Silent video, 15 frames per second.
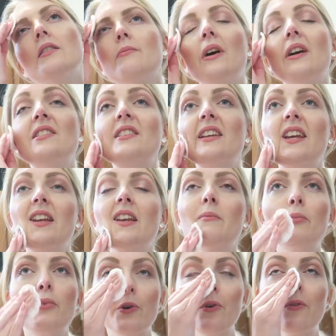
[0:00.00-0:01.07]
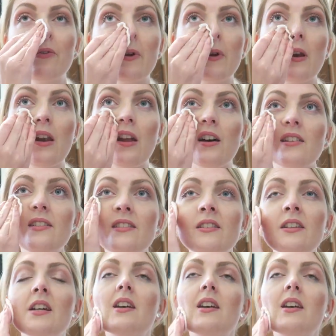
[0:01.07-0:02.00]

My skin improved a lot.